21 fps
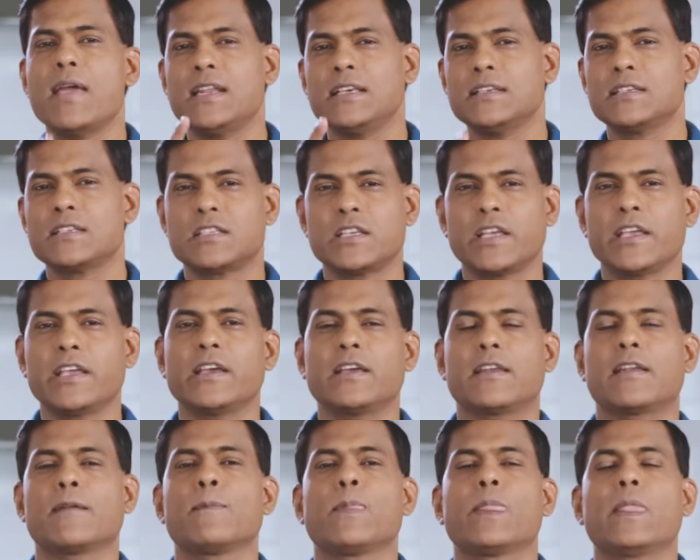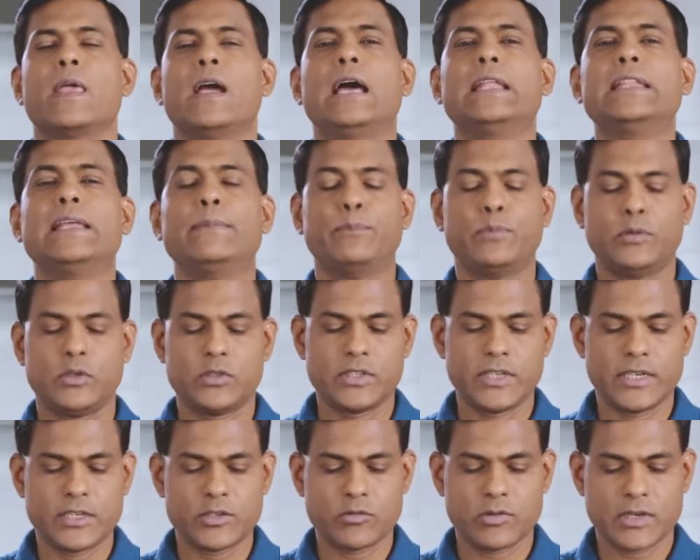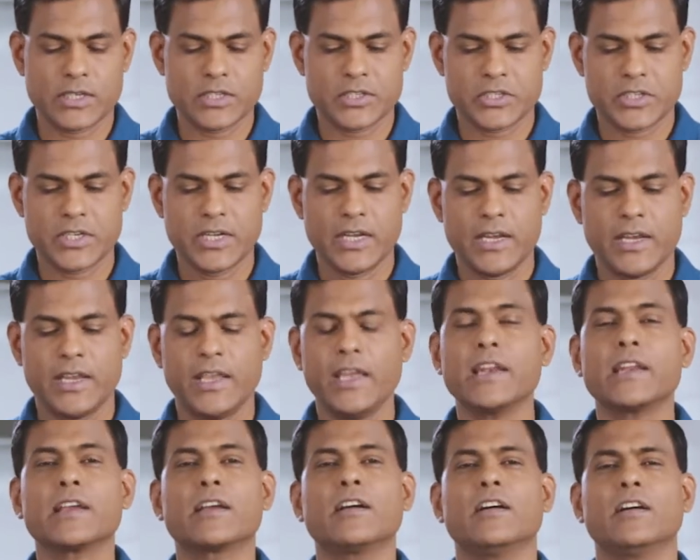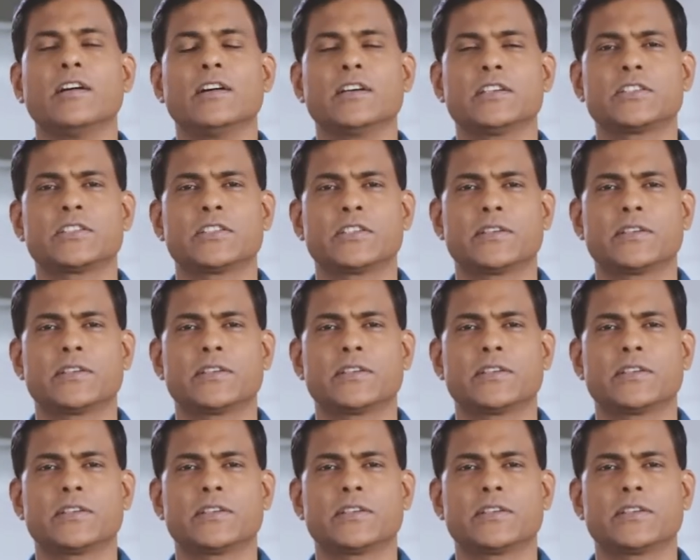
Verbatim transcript: many see it, and they put their trust in God.